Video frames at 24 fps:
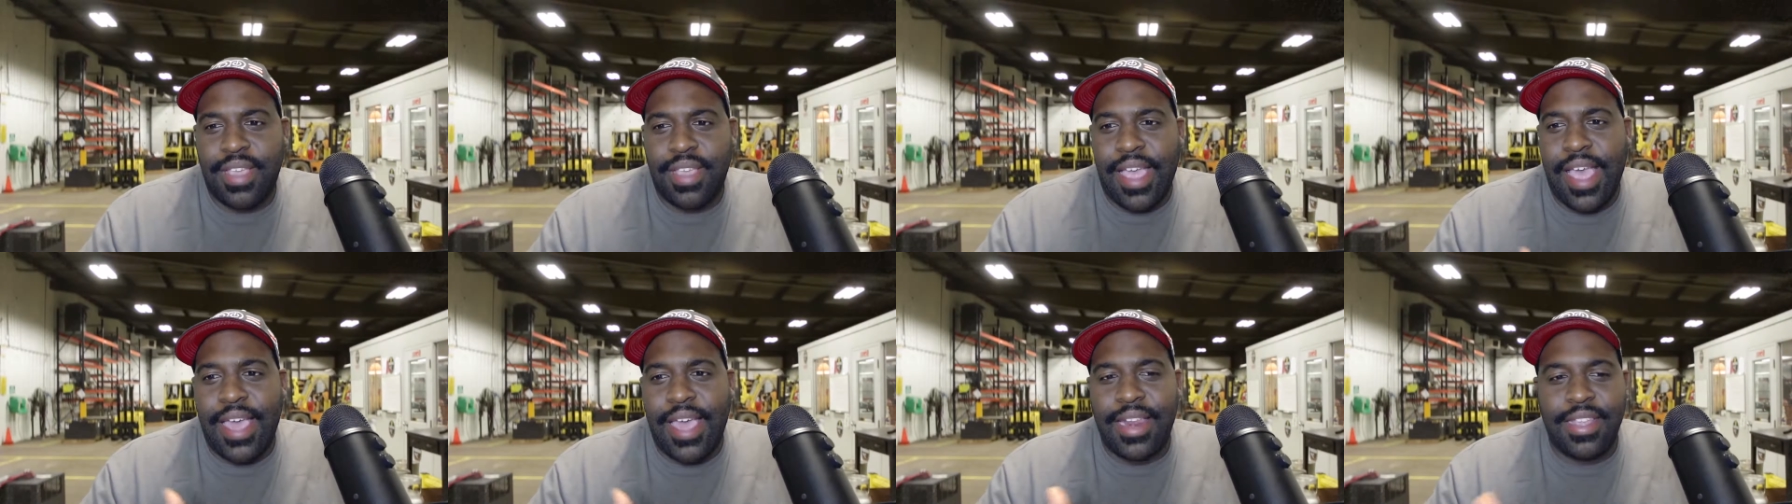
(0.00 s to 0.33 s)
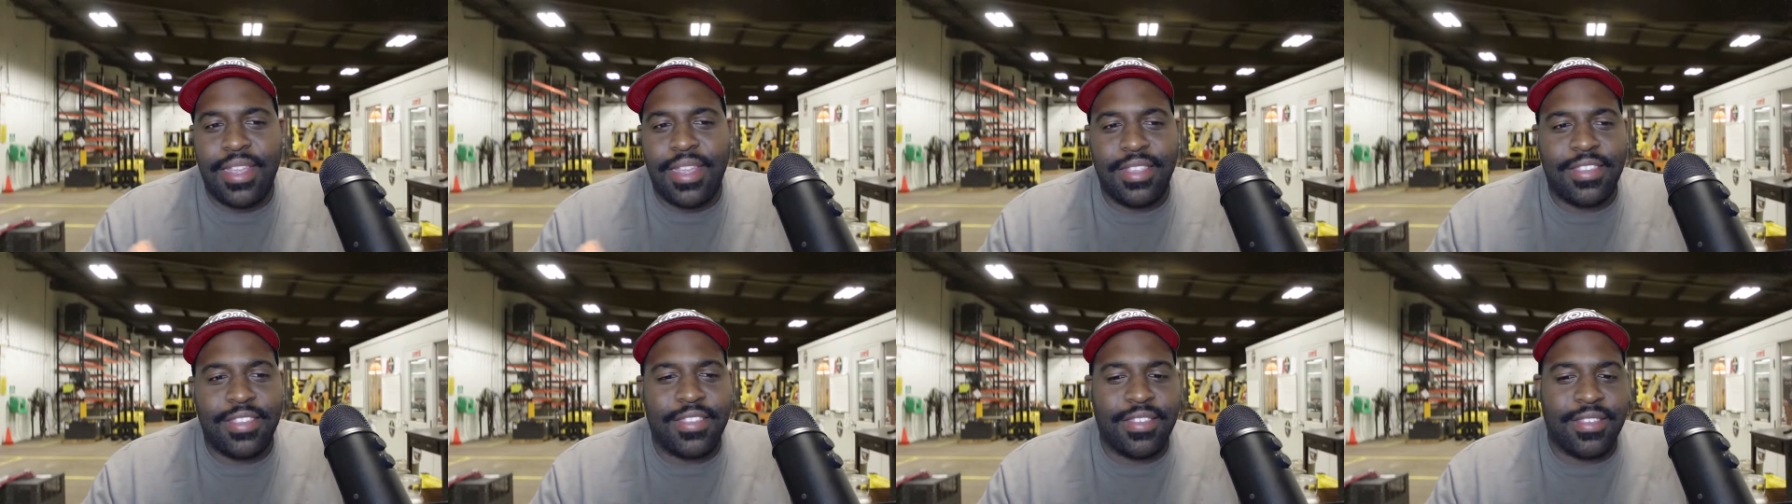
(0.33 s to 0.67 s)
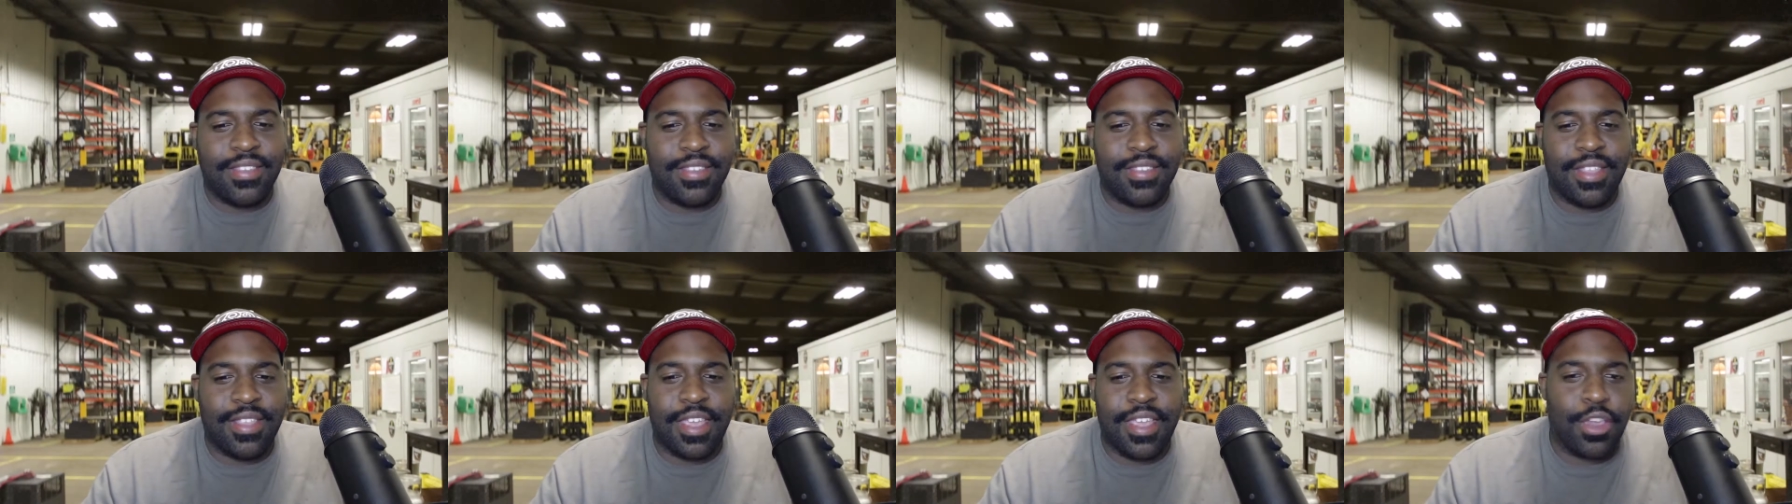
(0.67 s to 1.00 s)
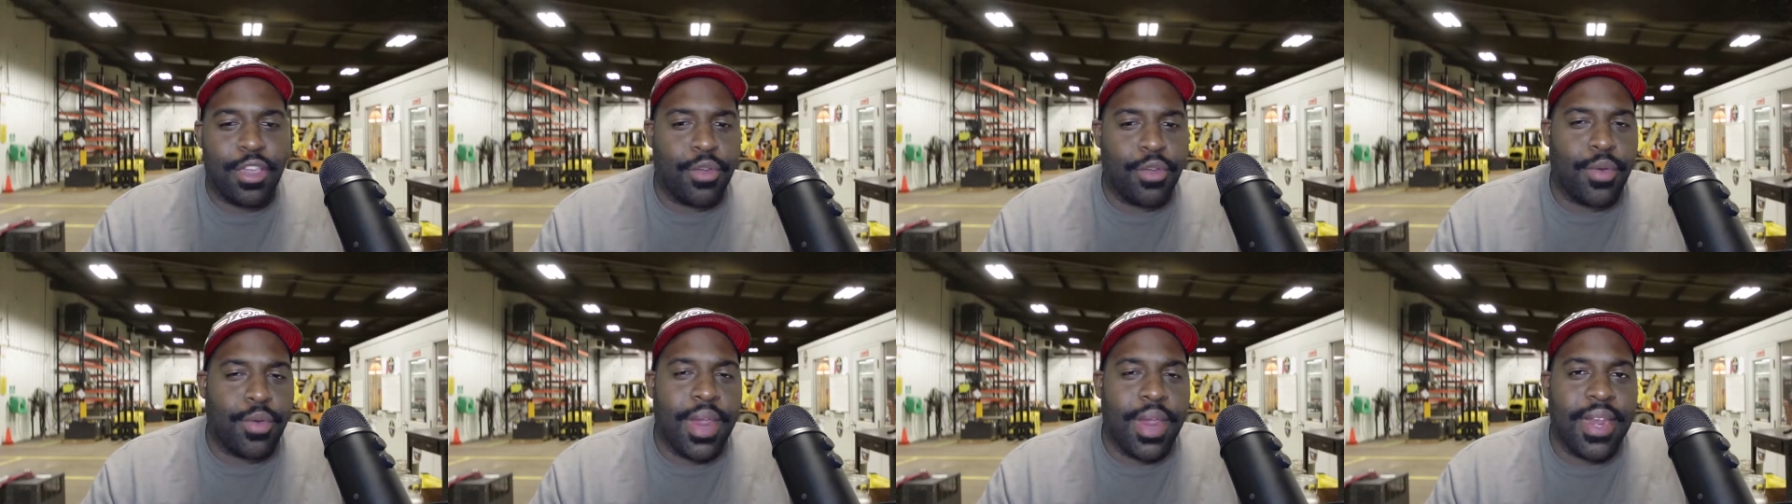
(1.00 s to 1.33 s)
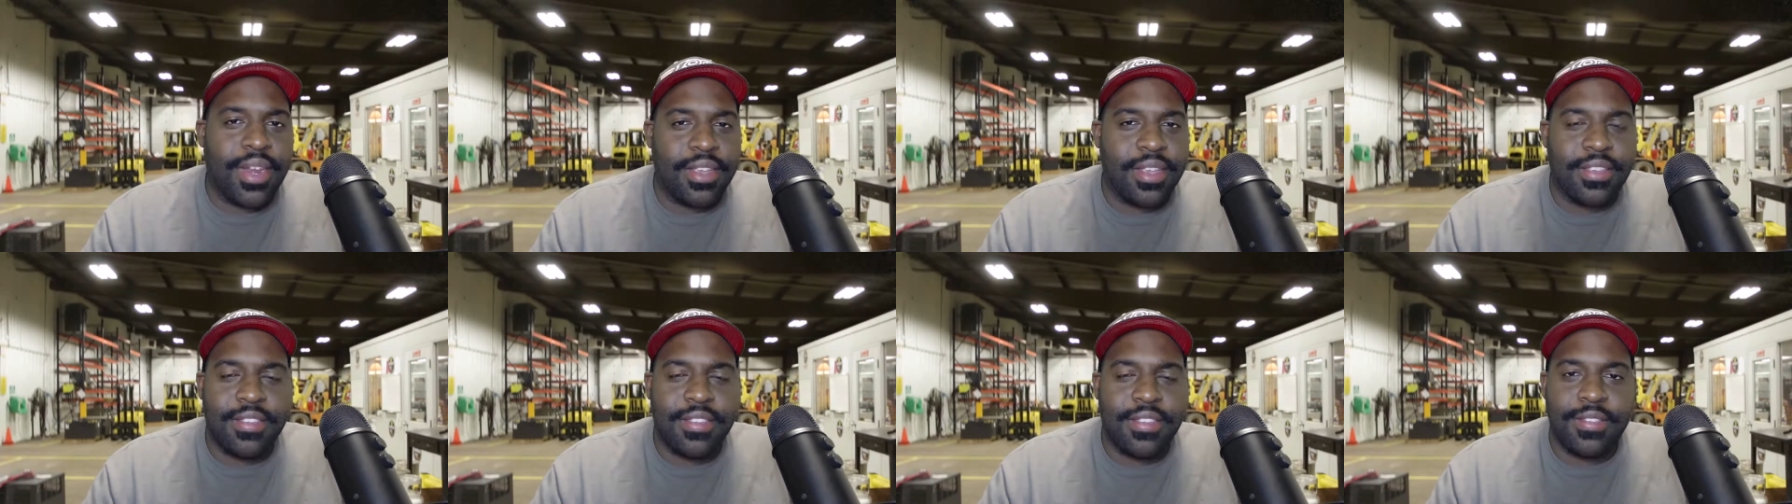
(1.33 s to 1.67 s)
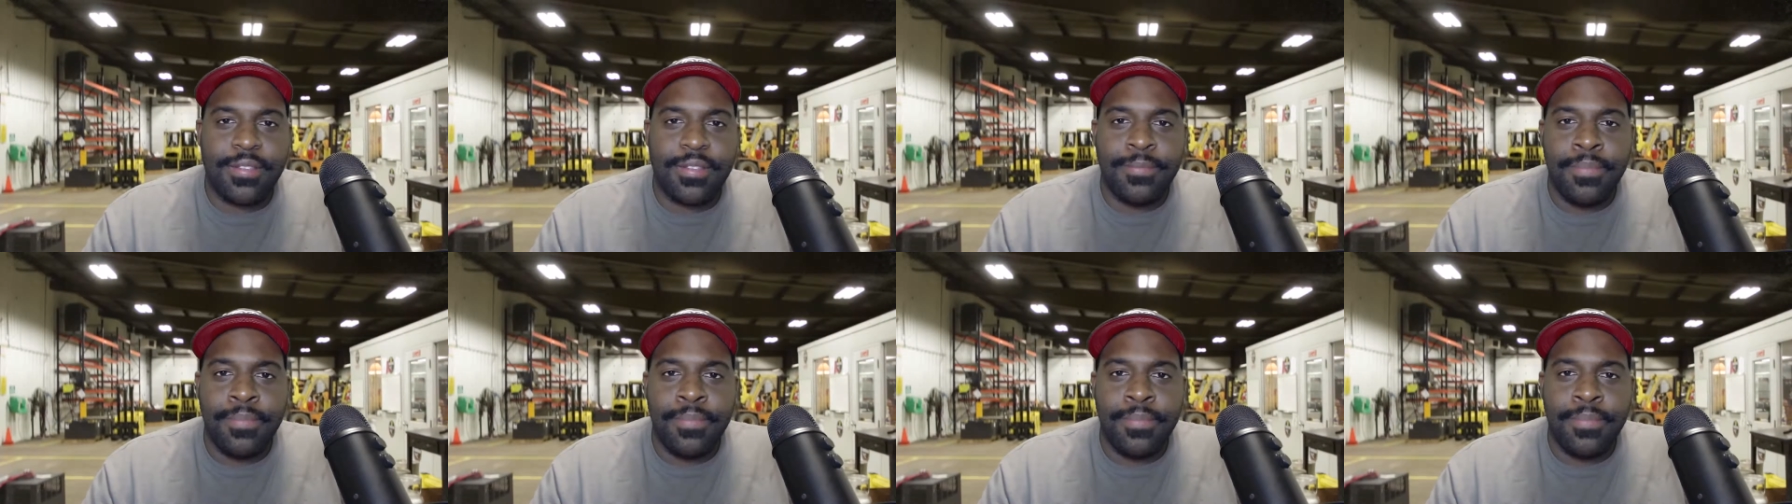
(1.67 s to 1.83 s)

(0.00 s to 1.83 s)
at its like greatest.